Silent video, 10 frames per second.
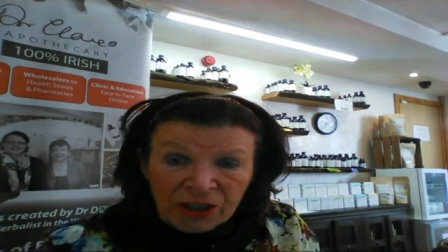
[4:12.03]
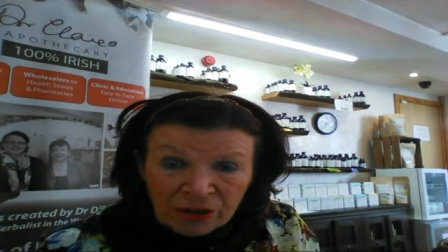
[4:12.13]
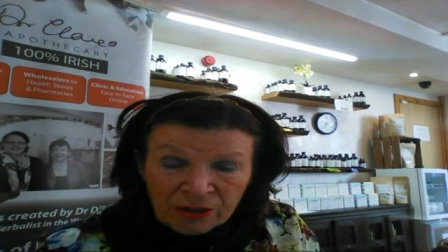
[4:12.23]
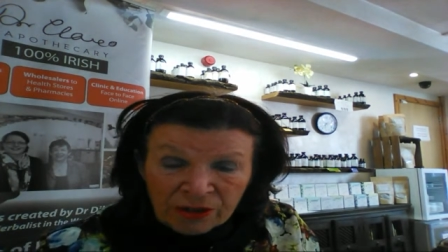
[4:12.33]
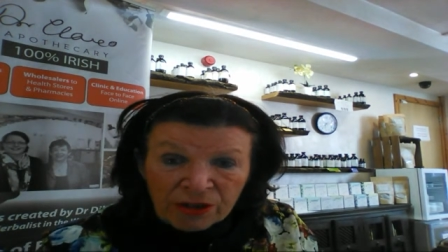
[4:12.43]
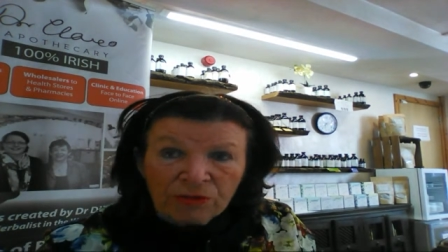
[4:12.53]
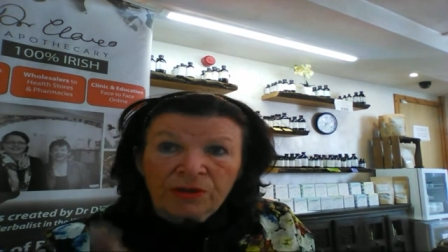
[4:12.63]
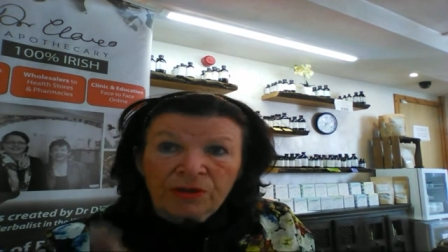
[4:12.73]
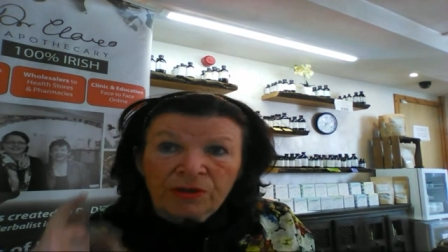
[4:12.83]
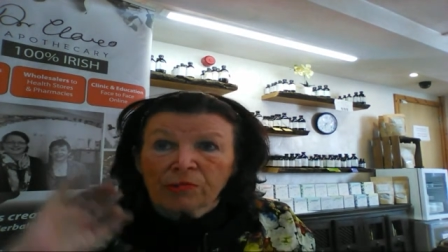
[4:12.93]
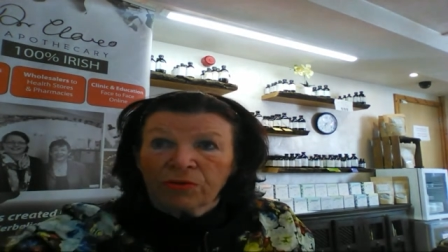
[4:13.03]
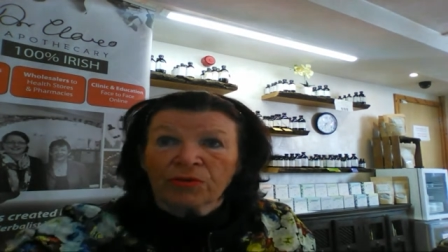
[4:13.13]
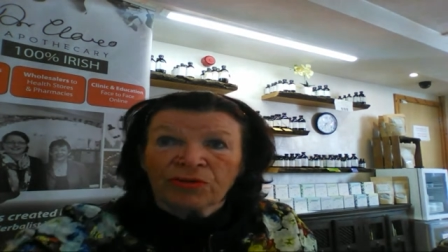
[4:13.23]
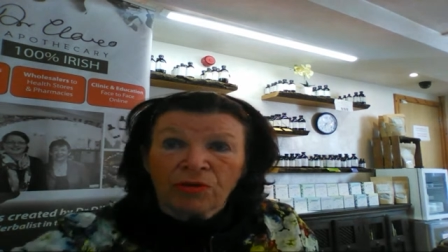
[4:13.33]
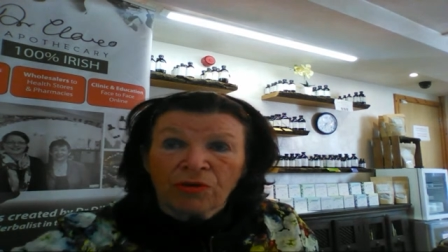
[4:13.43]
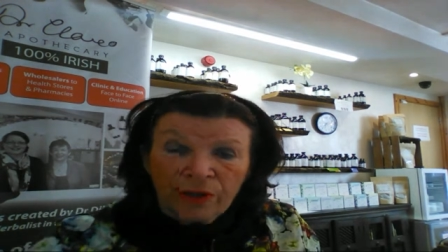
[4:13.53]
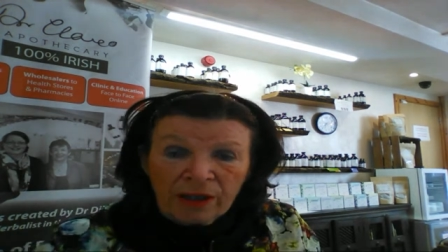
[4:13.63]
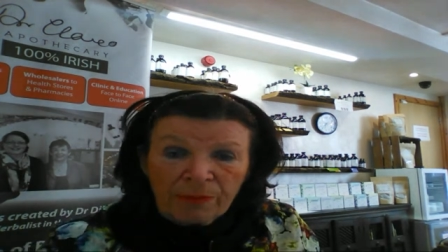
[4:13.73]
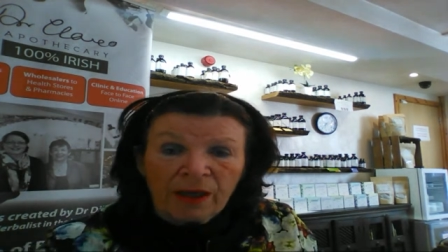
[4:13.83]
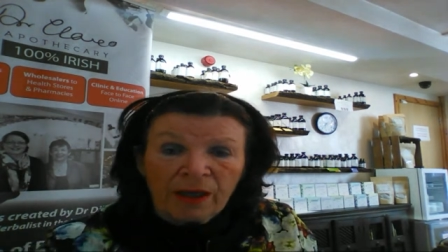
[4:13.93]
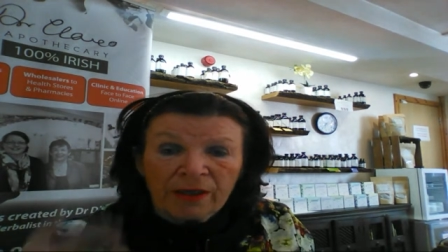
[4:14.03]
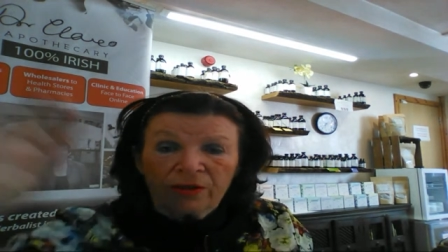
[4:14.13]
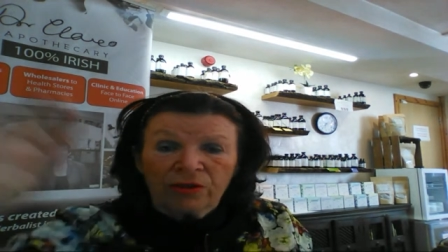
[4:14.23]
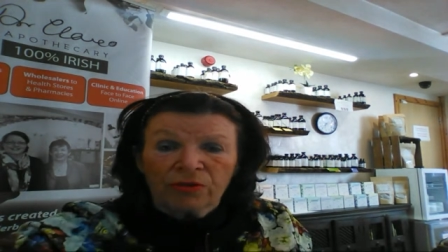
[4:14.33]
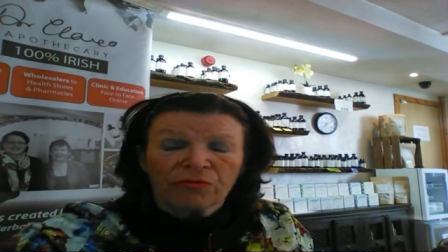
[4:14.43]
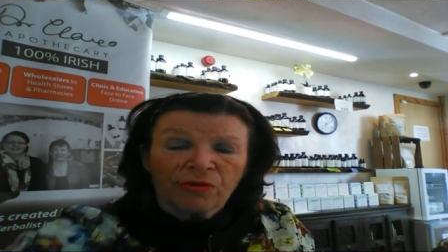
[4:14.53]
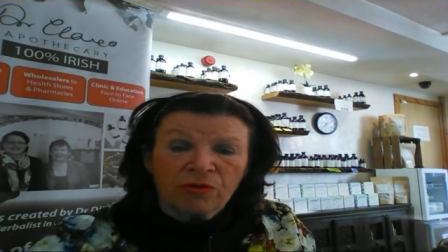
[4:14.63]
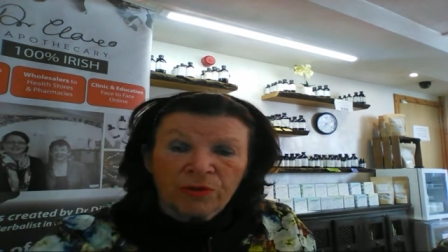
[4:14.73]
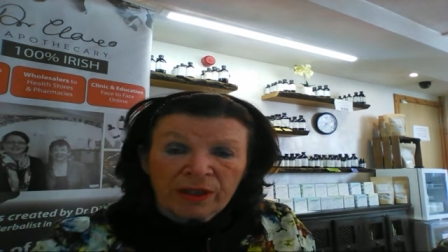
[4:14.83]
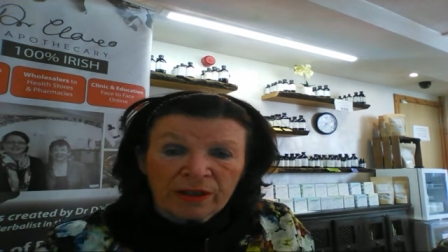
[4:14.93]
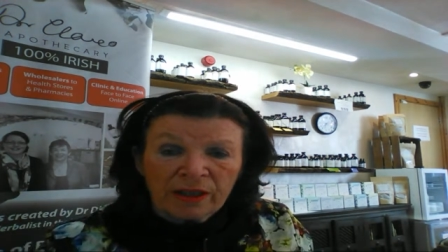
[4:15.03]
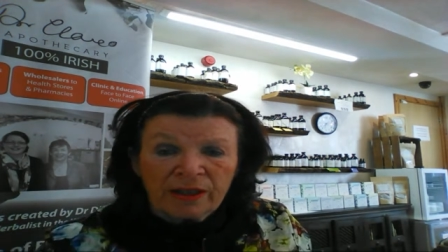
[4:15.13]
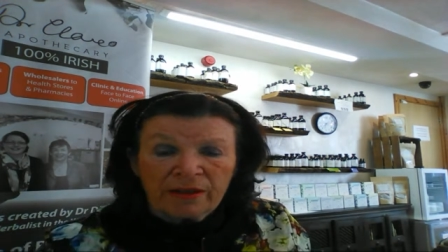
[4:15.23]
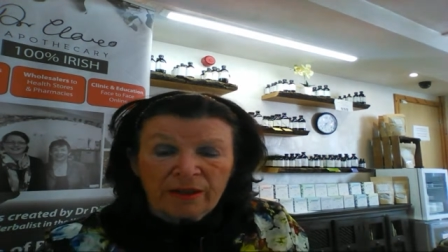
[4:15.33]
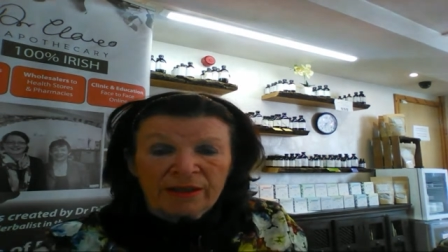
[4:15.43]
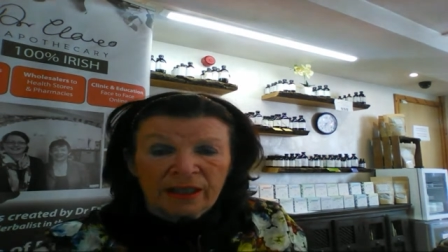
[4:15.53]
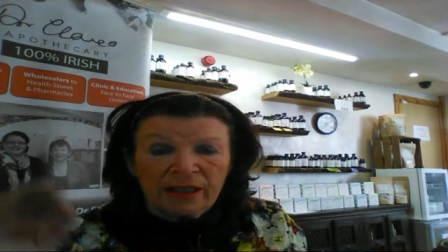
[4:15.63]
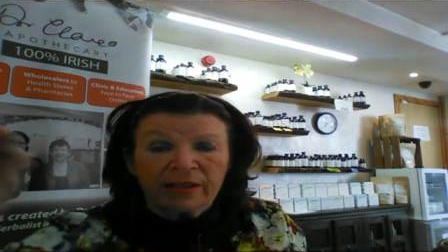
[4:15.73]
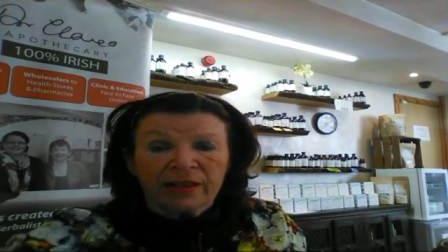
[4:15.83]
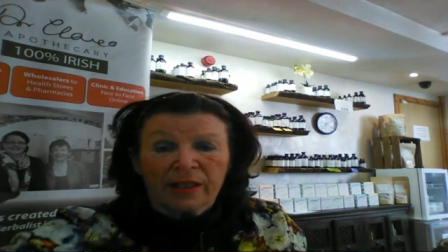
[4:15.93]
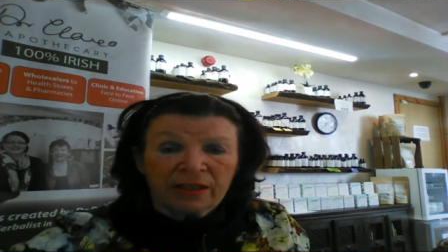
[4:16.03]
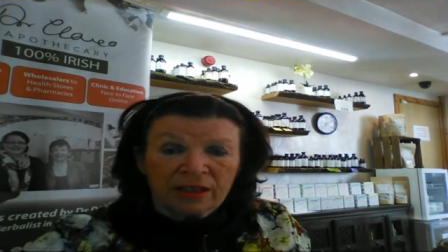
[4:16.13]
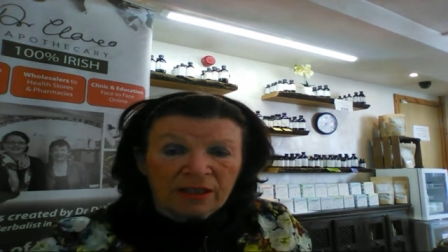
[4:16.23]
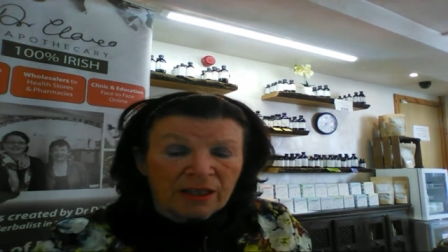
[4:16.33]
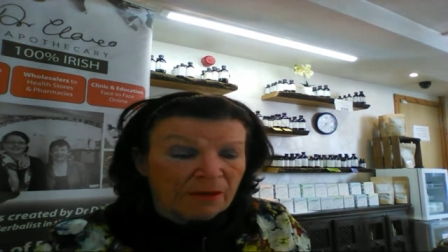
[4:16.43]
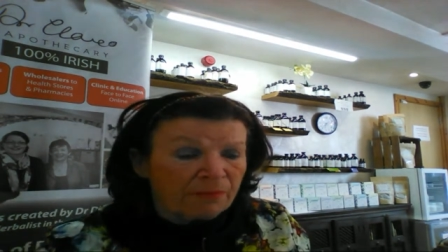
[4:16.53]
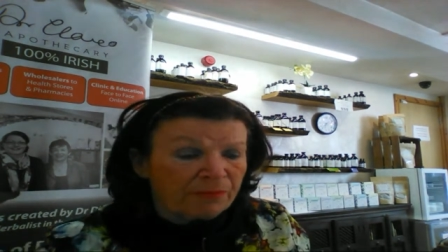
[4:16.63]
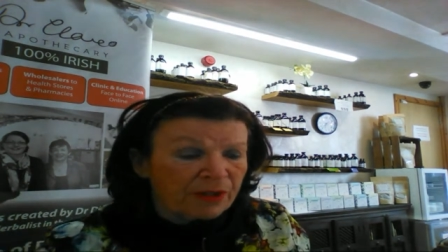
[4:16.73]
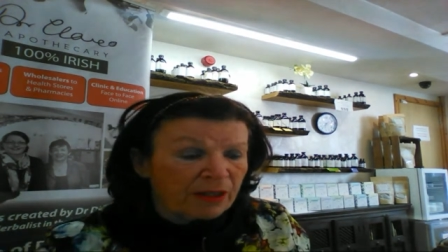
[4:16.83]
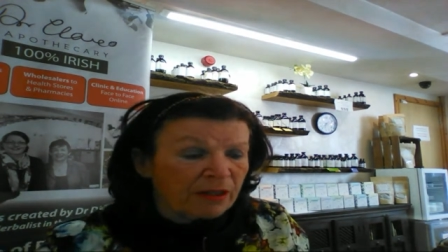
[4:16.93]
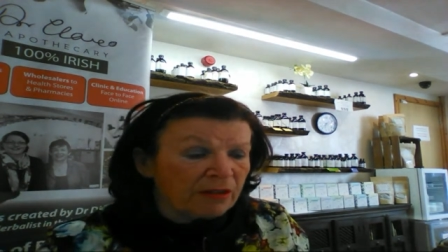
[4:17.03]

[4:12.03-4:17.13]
So you you throw in the pollen, you throw in the in insect um, uh,